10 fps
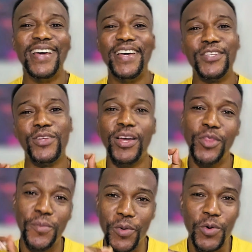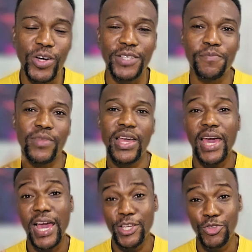So now, number one,
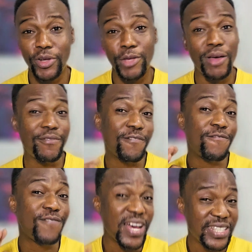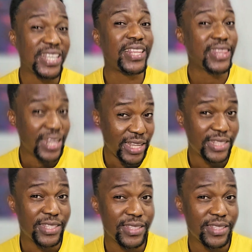ensure that you have a fast internet.